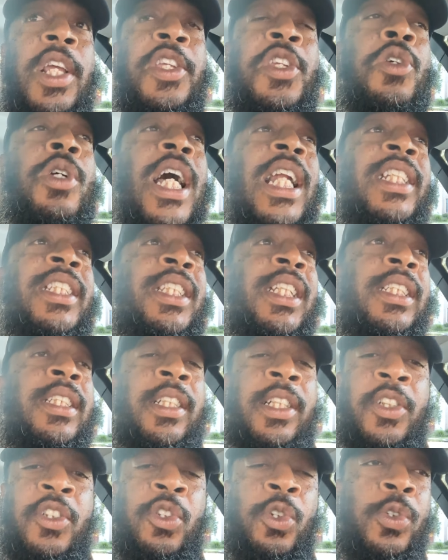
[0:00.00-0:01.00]
You got to stick
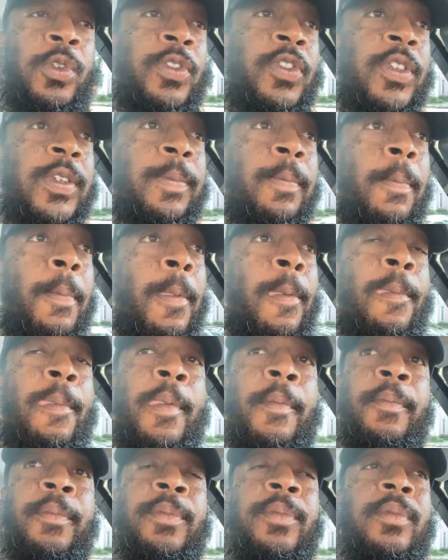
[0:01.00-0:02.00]
to the truth.
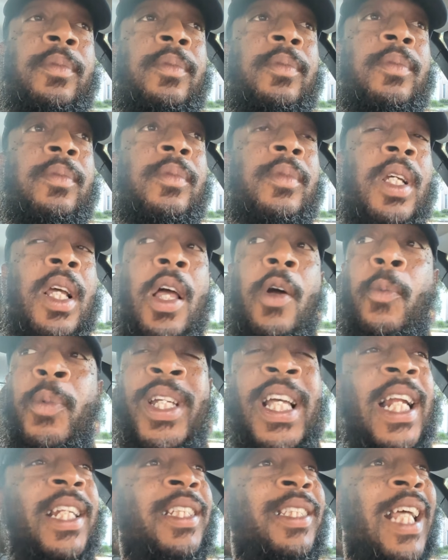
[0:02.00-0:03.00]

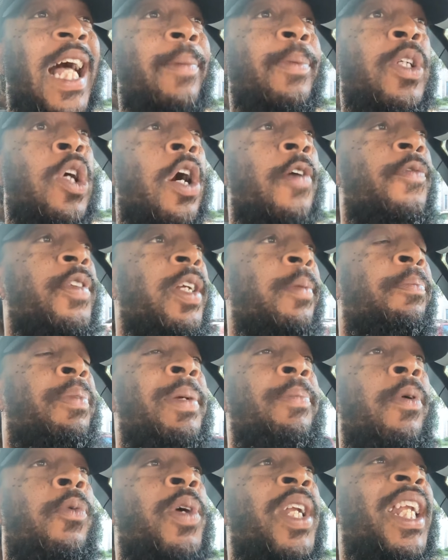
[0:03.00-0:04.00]
We got to stop comforting
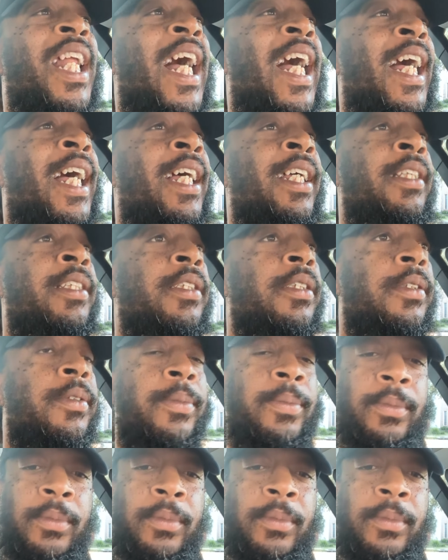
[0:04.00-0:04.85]
people with lies.